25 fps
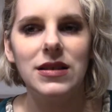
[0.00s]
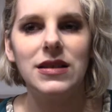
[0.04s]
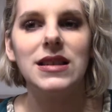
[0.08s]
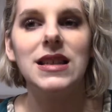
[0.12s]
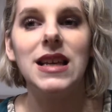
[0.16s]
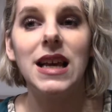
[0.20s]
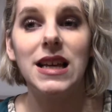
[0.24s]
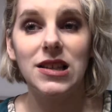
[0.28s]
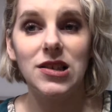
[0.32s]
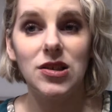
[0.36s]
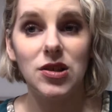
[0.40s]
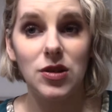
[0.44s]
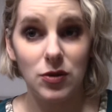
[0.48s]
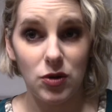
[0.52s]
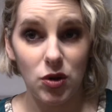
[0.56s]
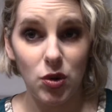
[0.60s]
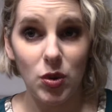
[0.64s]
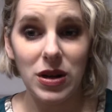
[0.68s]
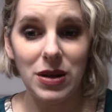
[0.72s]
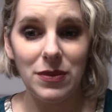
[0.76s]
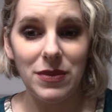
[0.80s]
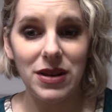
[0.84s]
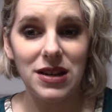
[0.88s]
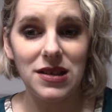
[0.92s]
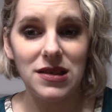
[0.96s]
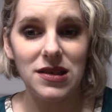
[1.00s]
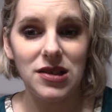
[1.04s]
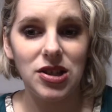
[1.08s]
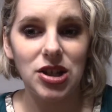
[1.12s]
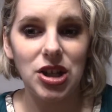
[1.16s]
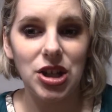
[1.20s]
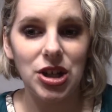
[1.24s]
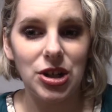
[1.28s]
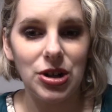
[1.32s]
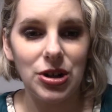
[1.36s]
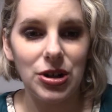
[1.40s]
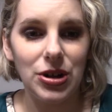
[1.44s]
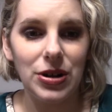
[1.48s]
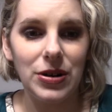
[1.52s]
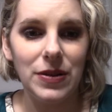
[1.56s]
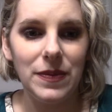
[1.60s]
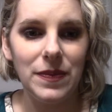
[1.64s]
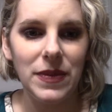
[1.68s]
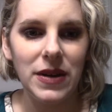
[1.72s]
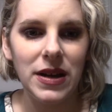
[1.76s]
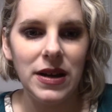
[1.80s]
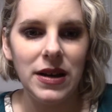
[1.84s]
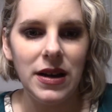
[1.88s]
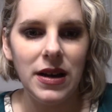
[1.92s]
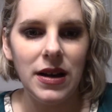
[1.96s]
takes 20 minutes to cure,
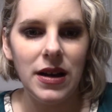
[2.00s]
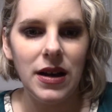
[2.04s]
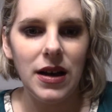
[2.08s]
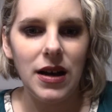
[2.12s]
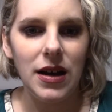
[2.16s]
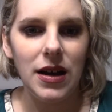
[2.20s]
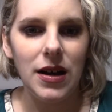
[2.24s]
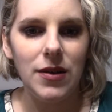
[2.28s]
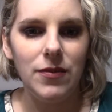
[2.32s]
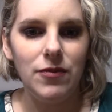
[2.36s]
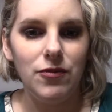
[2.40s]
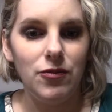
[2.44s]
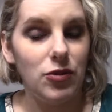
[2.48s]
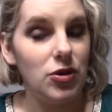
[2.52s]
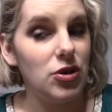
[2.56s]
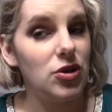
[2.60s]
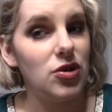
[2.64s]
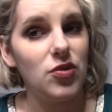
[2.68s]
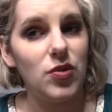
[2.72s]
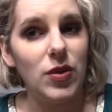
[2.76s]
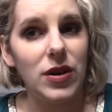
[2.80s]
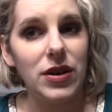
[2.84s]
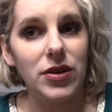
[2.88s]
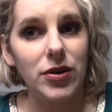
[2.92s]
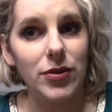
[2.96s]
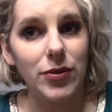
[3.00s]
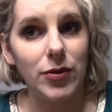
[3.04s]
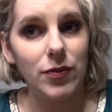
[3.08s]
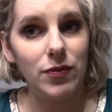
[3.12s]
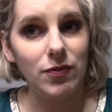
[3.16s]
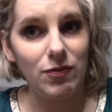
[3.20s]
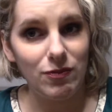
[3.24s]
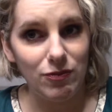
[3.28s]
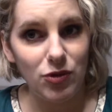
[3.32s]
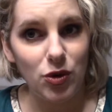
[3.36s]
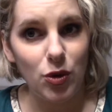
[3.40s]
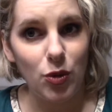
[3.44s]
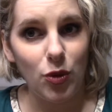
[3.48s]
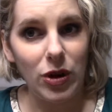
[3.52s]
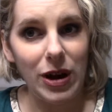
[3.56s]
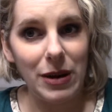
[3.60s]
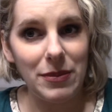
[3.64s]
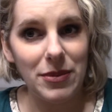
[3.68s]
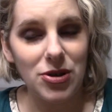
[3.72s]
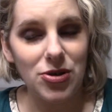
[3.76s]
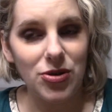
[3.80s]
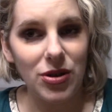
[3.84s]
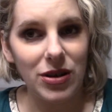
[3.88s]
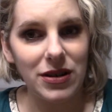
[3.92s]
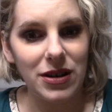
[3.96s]
which is why the
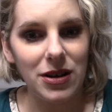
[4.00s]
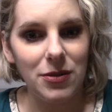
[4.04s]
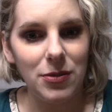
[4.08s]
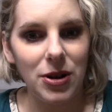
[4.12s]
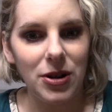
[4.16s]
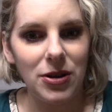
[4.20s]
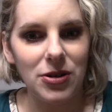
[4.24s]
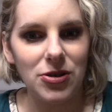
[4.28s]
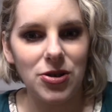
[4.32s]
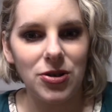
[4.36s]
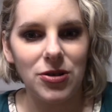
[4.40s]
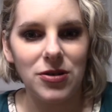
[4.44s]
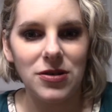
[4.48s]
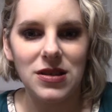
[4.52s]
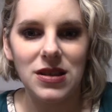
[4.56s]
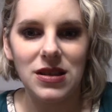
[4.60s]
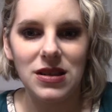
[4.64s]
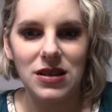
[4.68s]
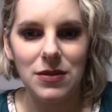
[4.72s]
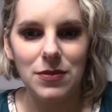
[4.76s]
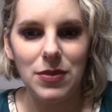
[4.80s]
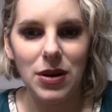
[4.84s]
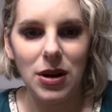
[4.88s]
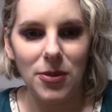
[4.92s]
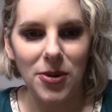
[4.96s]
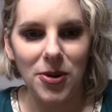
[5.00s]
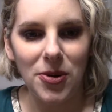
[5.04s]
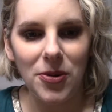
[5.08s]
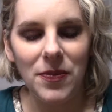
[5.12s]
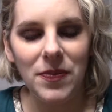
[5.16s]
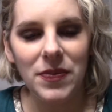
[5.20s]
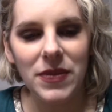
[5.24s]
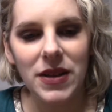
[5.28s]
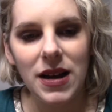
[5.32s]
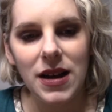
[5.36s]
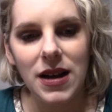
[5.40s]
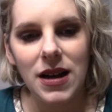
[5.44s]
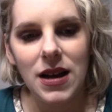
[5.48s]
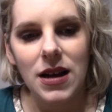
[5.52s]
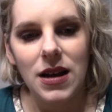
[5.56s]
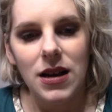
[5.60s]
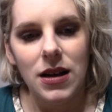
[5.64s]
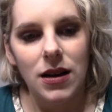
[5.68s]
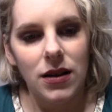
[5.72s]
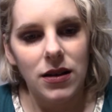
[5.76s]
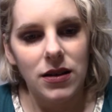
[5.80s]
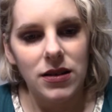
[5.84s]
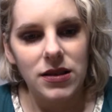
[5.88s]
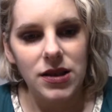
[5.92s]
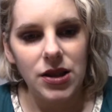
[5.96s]
rapid dry nail polish caused it to bubble.
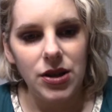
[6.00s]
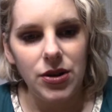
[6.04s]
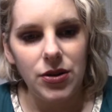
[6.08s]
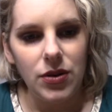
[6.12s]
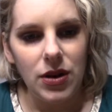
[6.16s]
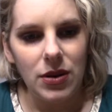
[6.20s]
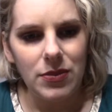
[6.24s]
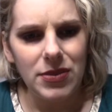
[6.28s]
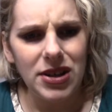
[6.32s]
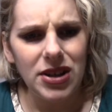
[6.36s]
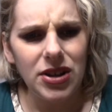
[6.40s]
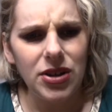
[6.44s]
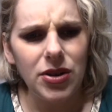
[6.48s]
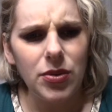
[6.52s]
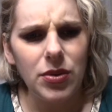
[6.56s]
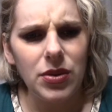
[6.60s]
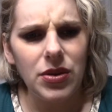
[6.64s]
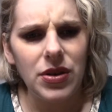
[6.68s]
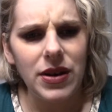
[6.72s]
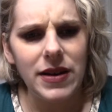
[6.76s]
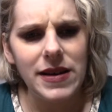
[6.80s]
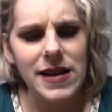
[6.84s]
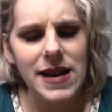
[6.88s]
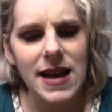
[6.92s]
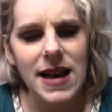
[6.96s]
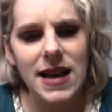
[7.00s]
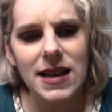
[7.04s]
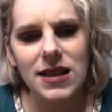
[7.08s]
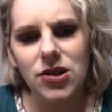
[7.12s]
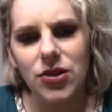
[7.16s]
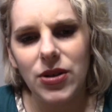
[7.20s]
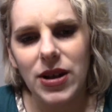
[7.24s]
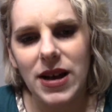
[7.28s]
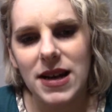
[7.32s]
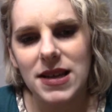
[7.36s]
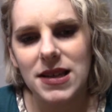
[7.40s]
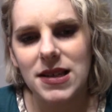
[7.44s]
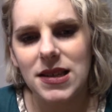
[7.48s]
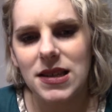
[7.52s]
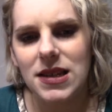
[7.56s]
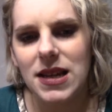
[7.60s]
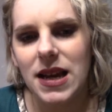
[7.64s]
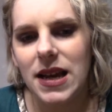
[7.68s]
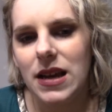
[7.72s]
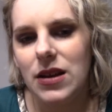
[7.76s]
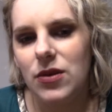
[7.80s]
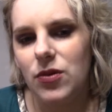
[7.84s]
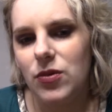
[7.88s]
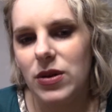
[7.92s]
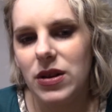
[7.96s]
So I'm going to go with ethyl
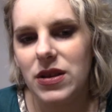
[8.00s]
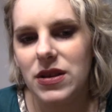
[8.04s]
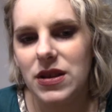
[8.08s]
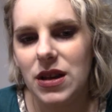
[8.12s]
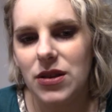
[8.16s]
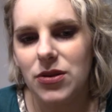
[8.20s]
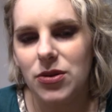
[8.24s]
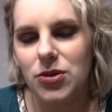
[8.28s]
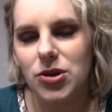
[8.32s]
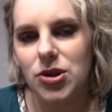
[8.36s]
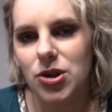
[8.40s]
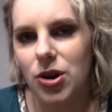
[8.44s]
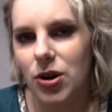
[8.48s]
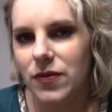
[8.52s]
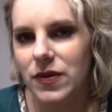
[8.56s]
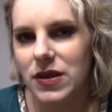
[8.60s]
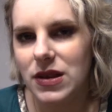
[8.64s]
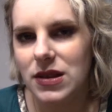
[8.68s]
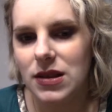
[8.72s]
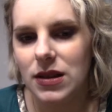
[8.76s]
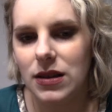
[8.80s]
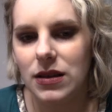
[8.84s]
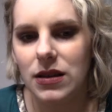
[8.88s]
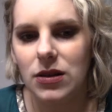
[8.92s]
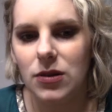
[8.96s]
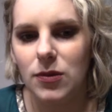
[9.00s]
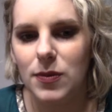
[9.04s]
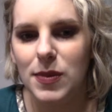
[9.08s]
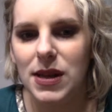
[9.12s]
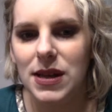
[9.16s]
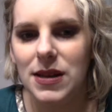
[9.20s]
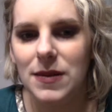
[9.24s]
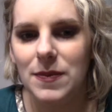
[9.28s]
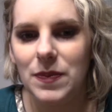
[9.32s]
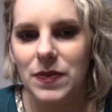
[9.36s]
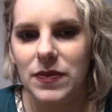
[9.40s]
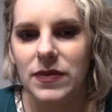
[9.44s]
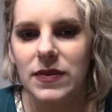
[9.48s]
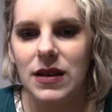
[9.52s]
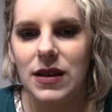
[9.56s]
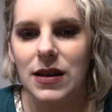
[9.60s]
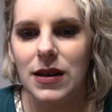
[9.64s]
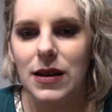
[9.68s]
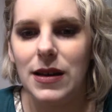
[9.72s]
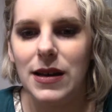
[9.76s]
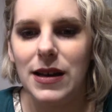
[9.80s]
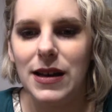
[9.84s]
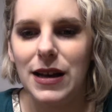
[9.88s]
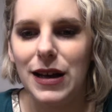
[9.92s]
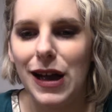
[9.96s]
acetate, one of the other solvents, a little bit.
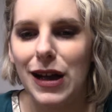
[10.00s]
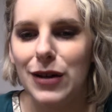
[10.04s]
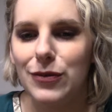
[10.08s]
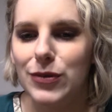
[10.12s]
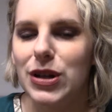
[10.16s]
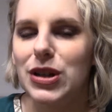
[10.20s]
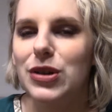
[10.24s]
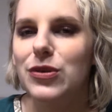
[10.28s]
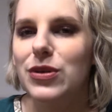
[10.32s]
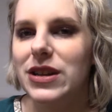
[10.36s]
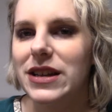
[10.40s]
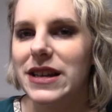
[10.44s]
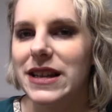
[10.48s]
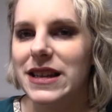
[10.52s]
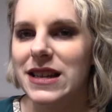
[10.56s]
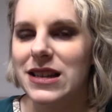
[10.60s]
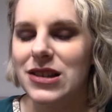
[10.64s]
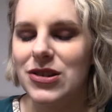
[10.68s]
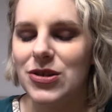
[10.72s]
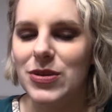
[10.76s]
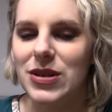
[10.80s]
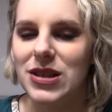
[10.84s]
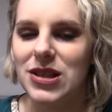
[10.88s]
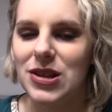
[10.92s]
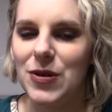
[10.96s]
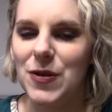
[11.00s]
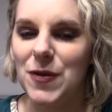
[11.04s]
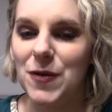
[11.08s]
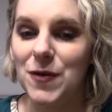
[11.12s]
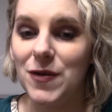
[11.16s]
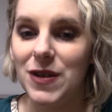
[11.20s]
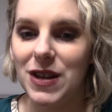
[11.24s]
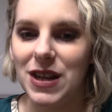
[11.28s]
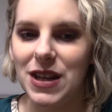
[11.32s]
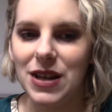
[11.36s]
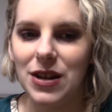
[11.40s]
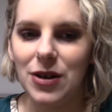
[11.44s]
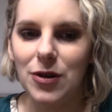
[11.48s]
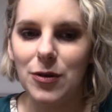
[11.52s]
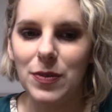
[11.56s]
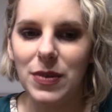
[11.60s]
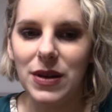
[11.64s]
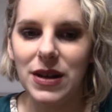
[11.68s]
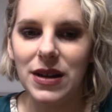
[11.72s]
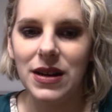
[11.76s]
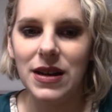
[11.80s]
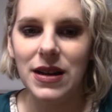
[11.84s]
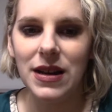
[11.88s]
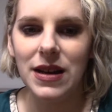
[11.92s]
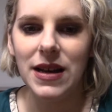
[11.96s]
I really want to get into its own video,
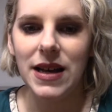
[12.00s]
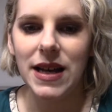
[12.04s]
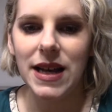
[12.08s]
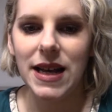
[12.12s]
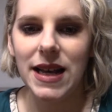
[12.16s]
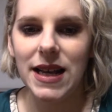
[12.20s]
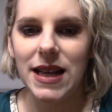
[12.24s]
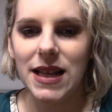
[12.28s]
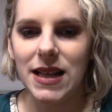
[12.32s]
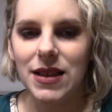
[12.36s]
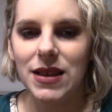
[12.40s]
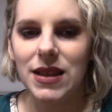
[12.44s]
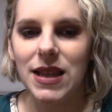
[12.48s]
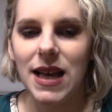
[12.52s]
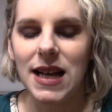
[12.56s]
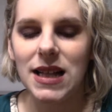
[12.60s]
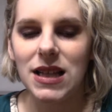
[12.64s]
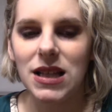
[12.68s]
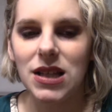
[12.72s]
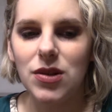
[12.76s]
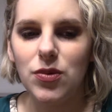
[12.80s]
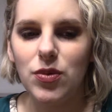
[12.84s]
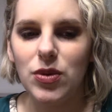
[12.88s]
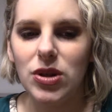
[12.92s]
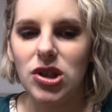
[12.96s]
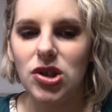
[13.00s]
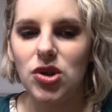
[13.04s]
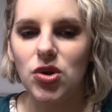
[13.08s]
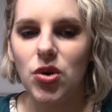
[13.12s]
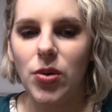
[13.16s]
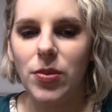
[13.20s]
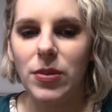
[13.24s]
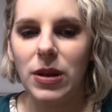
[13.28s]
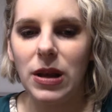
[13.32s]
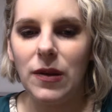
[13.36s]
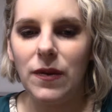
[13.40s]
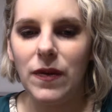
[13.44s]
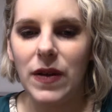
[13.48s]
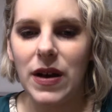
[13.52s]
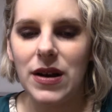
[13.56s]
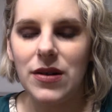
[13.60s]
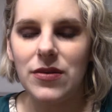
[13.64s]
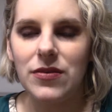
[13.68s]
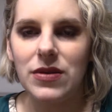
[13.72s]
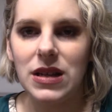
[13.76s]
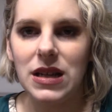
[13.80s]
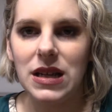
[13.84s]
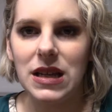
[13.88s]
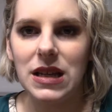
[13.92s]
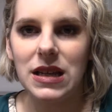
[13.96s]
but that's what's normally
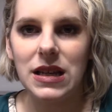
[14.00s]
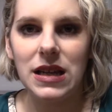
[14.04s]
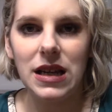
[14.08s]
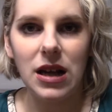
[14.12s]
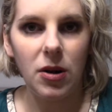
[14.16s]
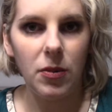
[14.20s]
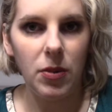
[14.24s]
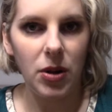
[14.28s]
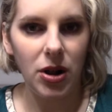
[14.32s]
found in nail